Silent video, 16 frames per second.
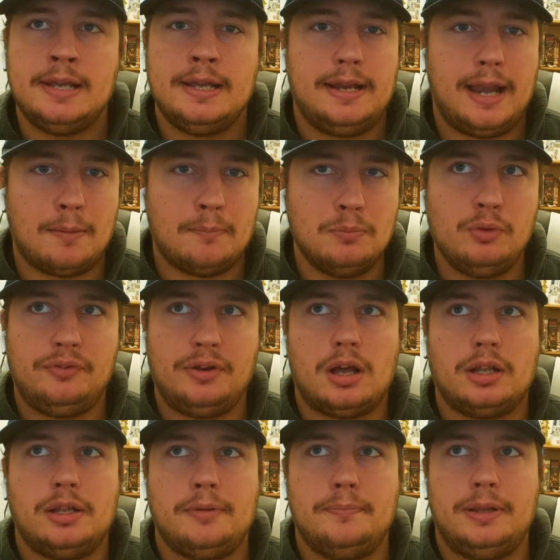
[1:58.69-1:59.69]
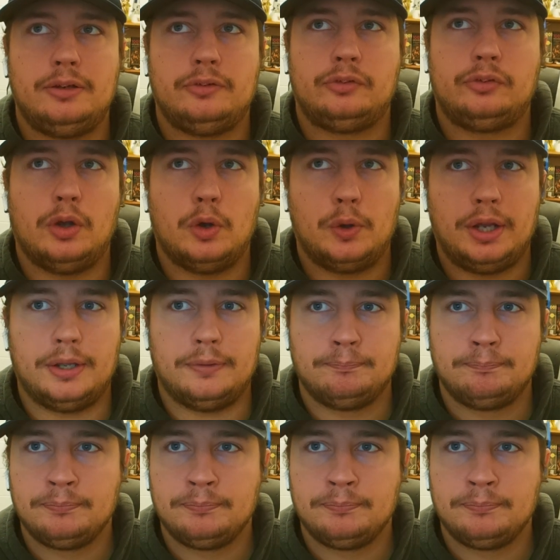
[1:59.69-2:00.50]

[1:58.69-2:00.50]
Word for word: Now, moving on to Minnesota.